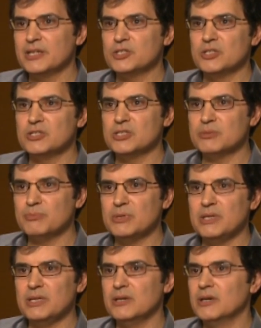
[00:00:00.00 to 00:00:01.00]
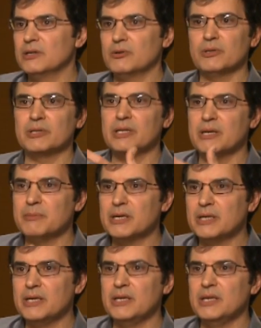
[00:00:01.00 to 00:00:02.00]
It should just be, or
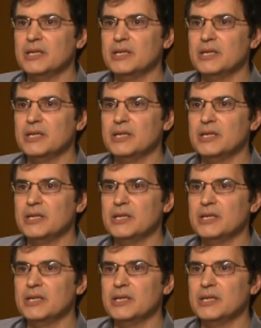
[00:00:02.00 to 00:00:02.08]
gimmicky.